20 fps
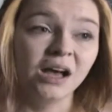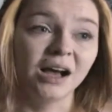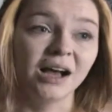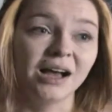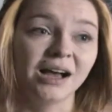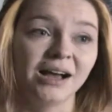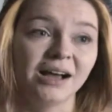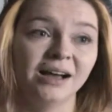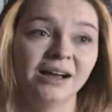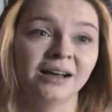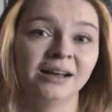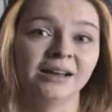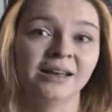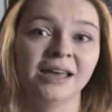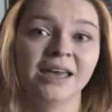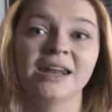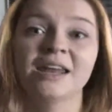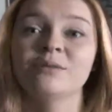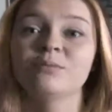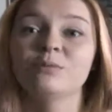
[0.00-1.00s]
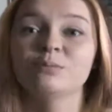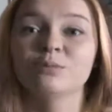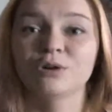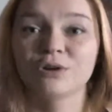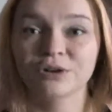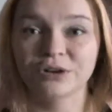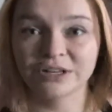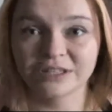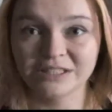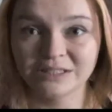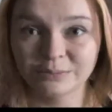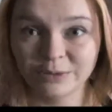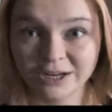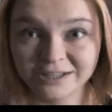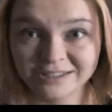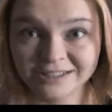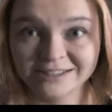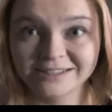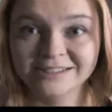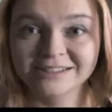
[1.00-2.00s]
and I've been put on
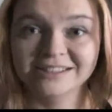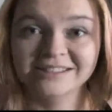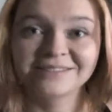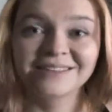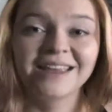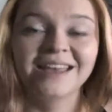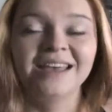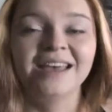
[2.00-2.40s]
antidepressants.